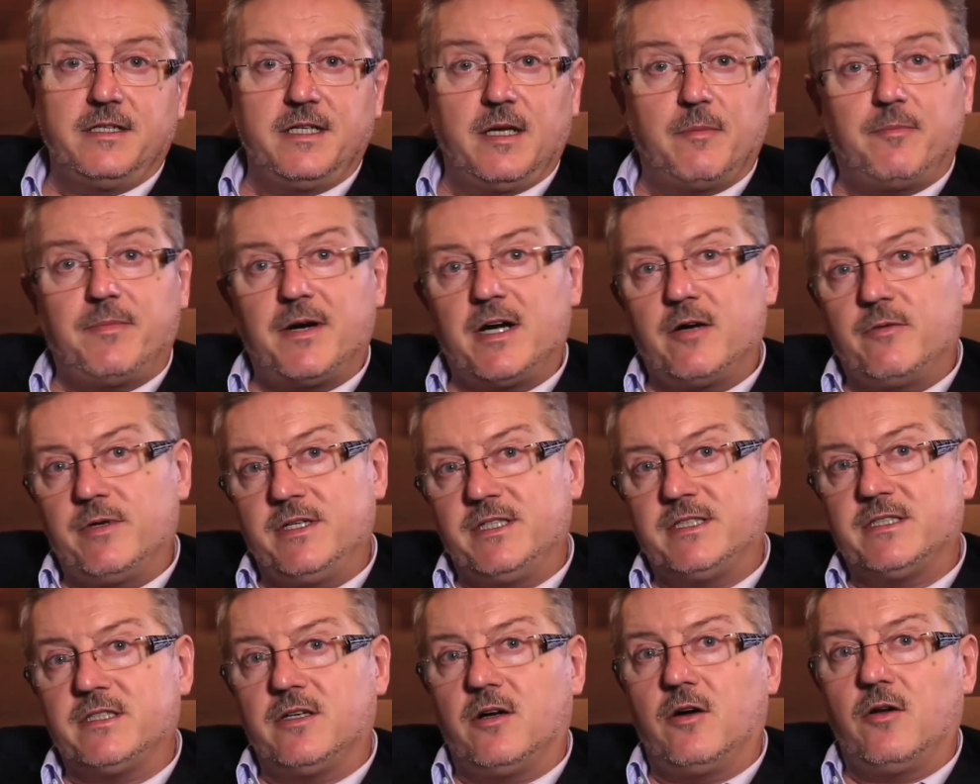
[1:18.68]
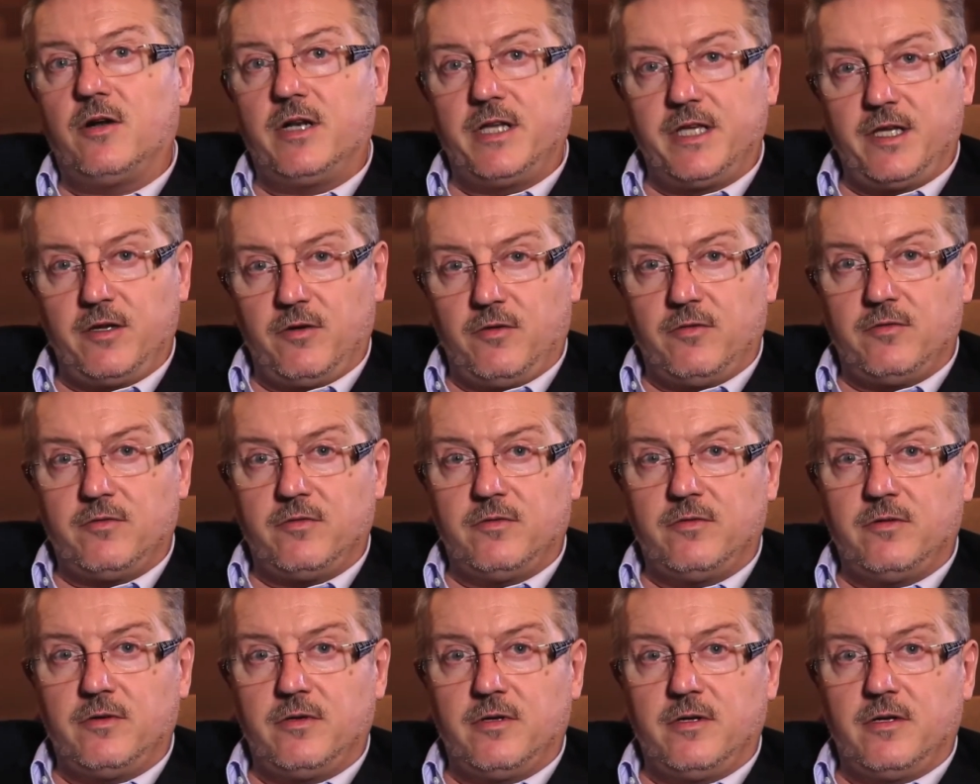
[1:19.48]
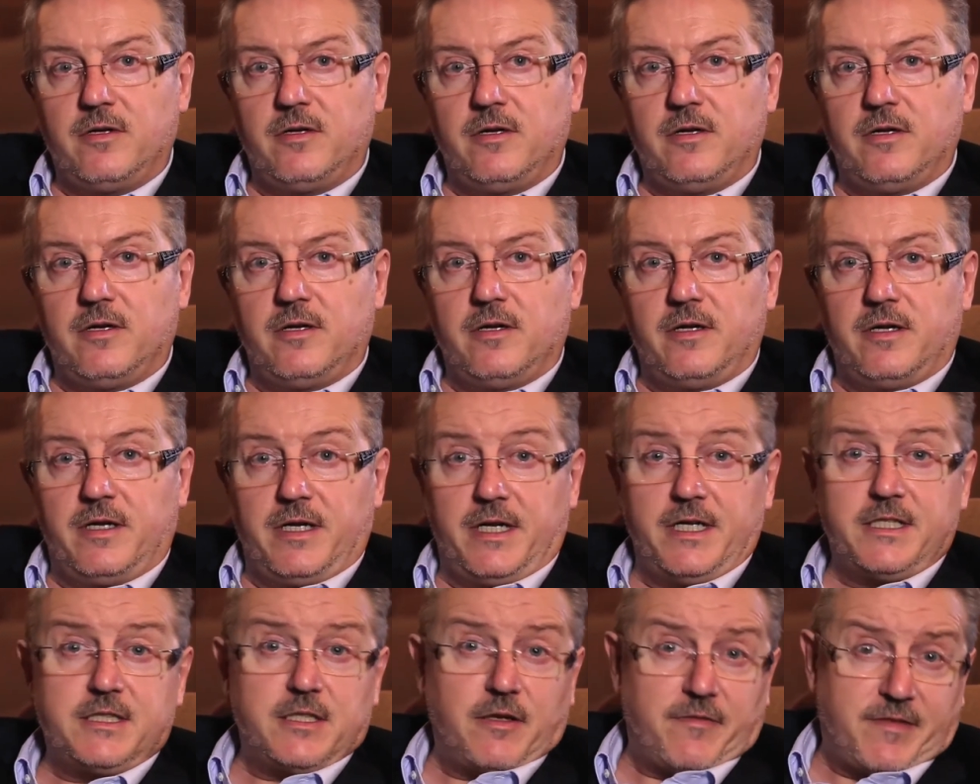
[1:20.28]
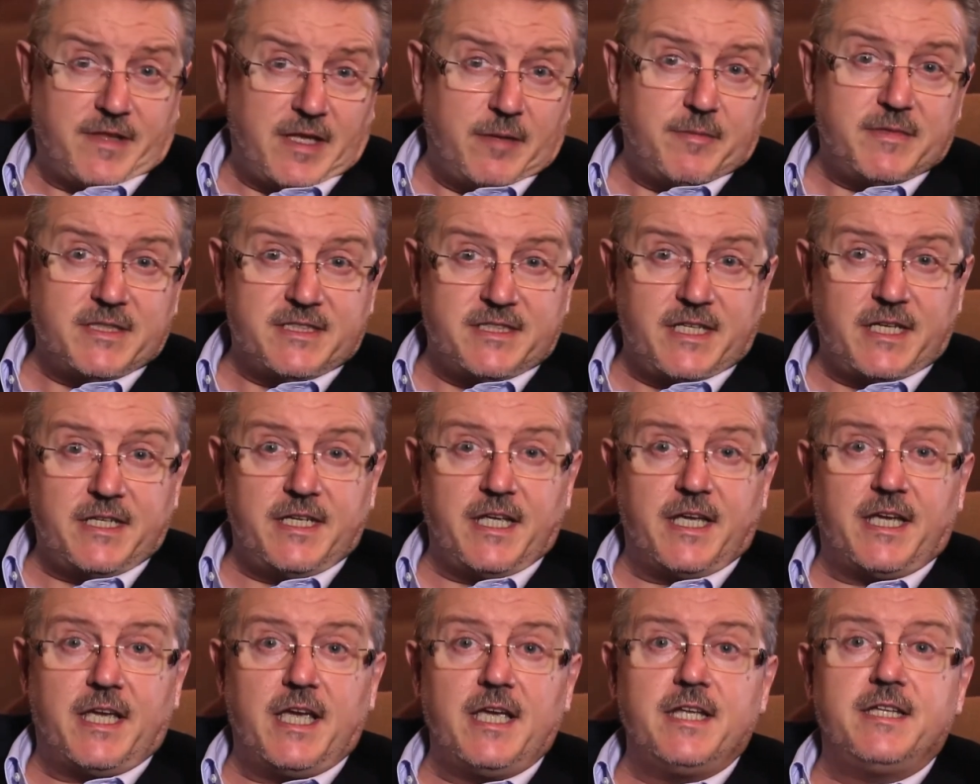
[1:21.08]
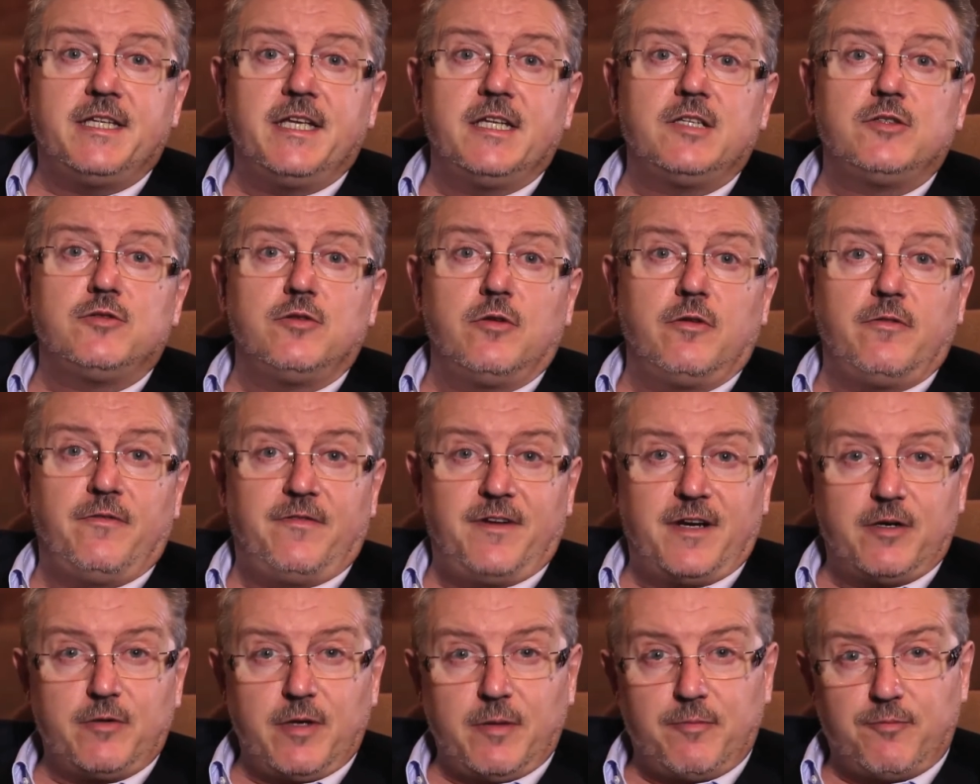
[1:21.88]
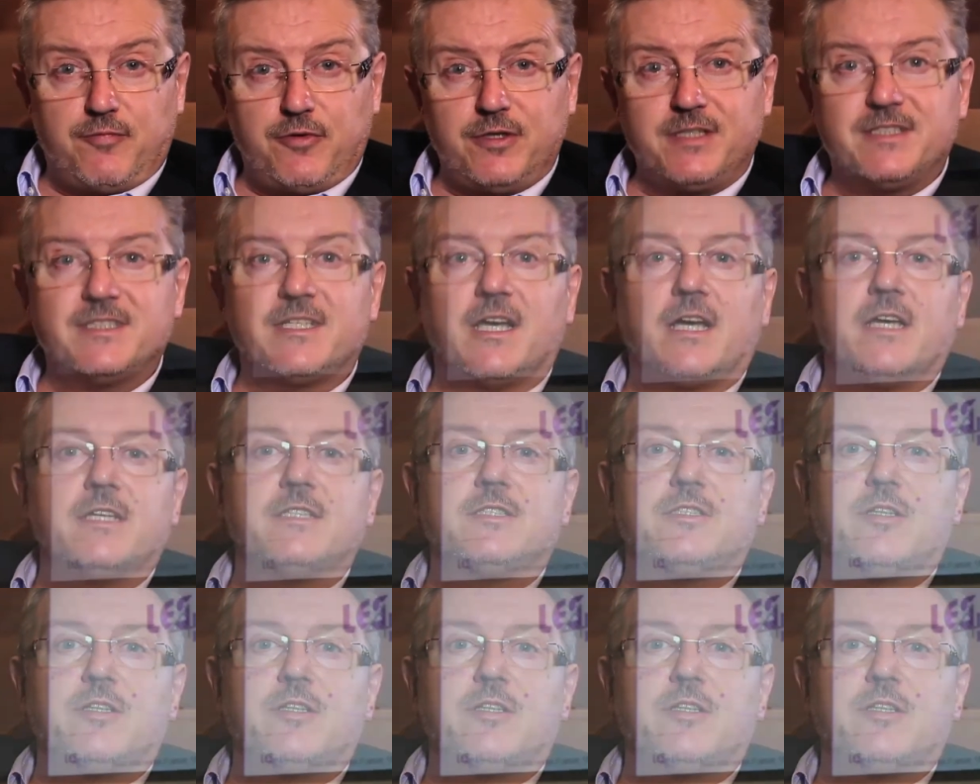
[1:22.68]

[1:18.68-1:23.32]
near Paris or Lyon. Each of them is dedicated to a very precise